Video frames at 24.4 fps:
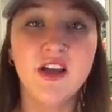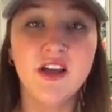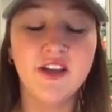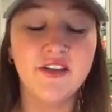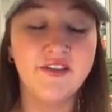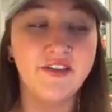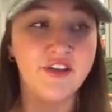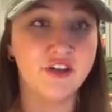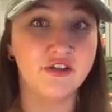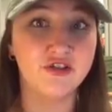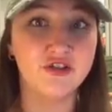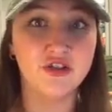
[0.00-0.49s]

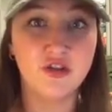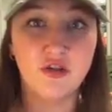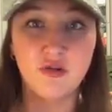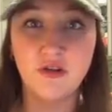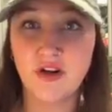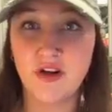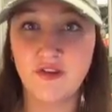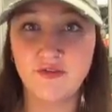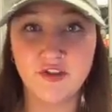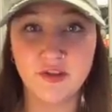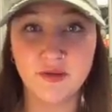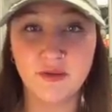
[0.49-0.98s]
feel so
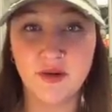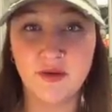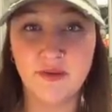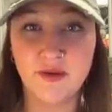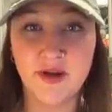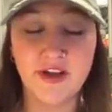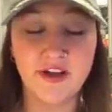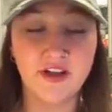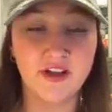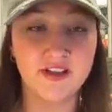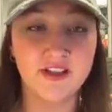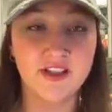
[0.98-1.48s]
comfortable
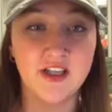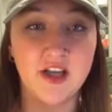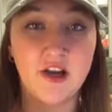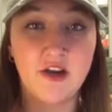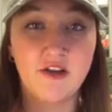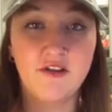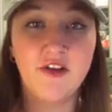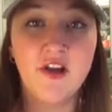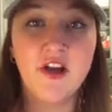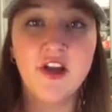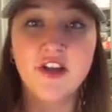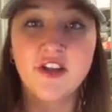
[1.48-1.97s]
about
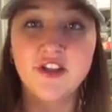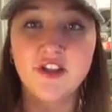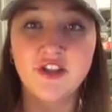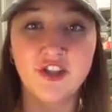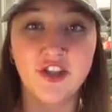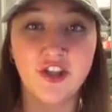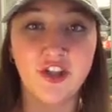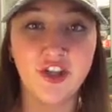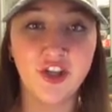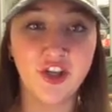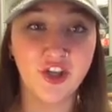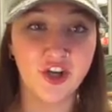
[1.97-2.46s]
yourself,
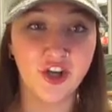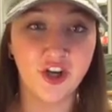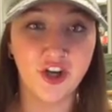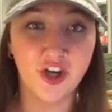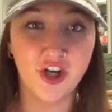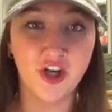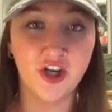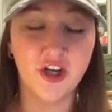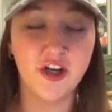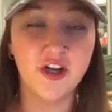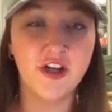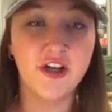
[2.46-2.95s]

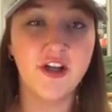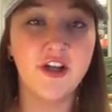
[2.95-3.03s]
secure.